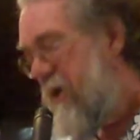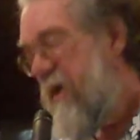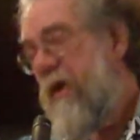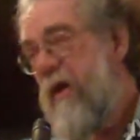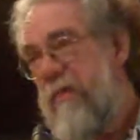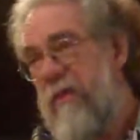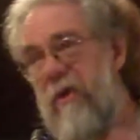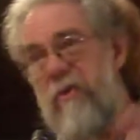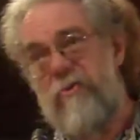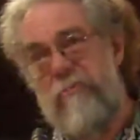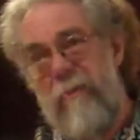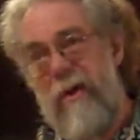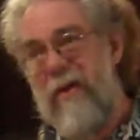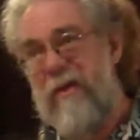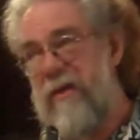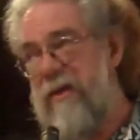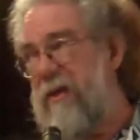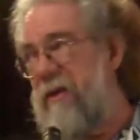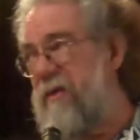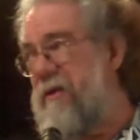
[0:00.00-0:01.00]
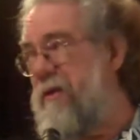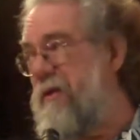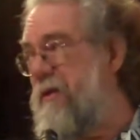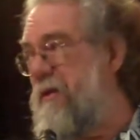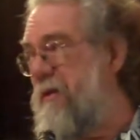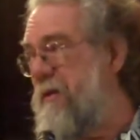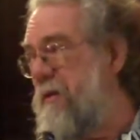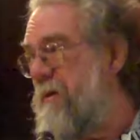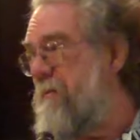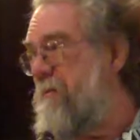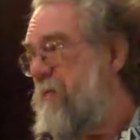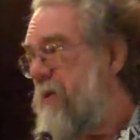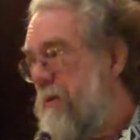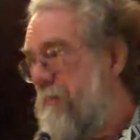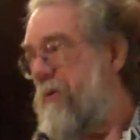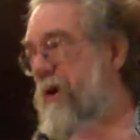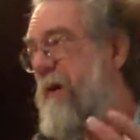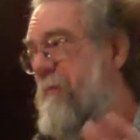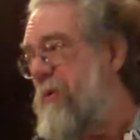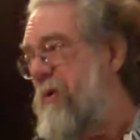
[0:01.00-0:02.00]
And there's my kidney,
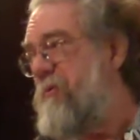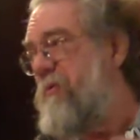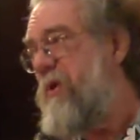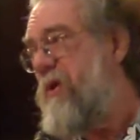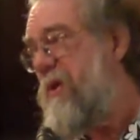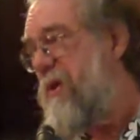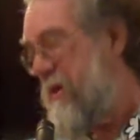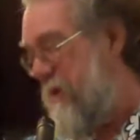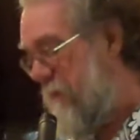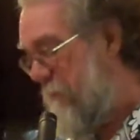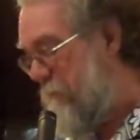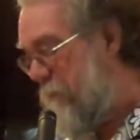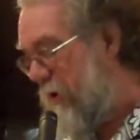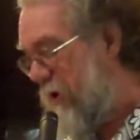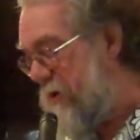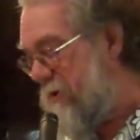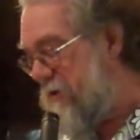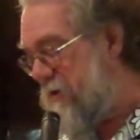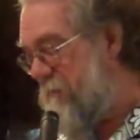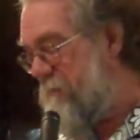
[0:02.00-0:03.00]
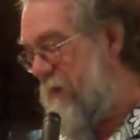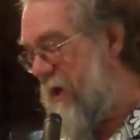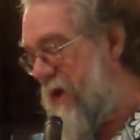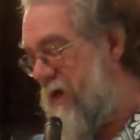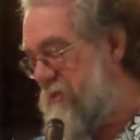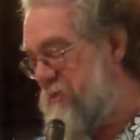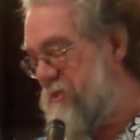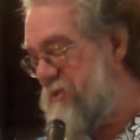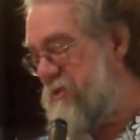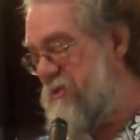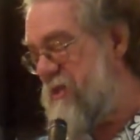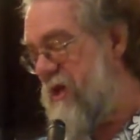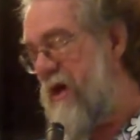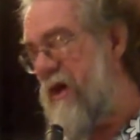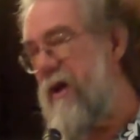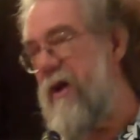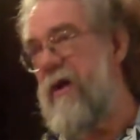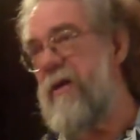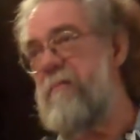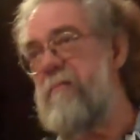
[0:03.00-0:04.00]
probably reading a book to pass the
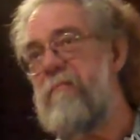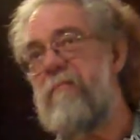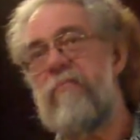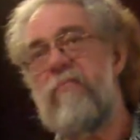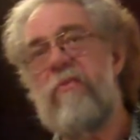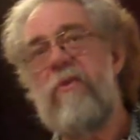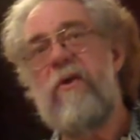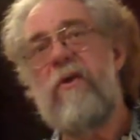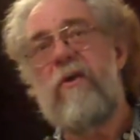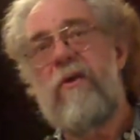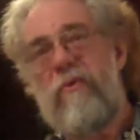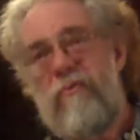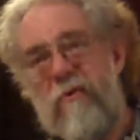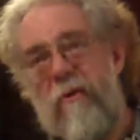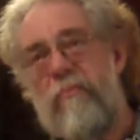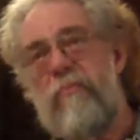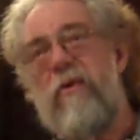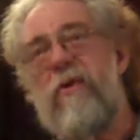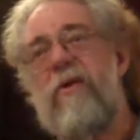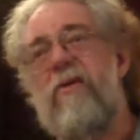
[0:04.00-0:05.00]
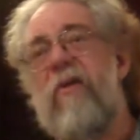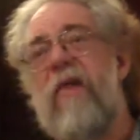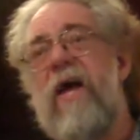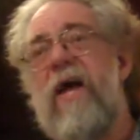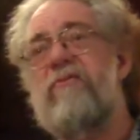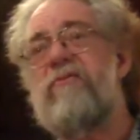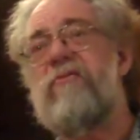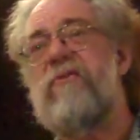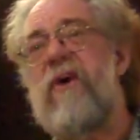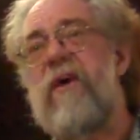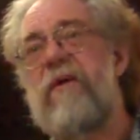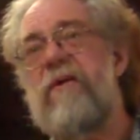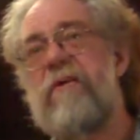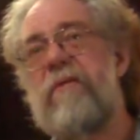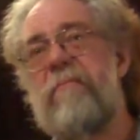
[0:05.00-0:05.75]
time. Something classic.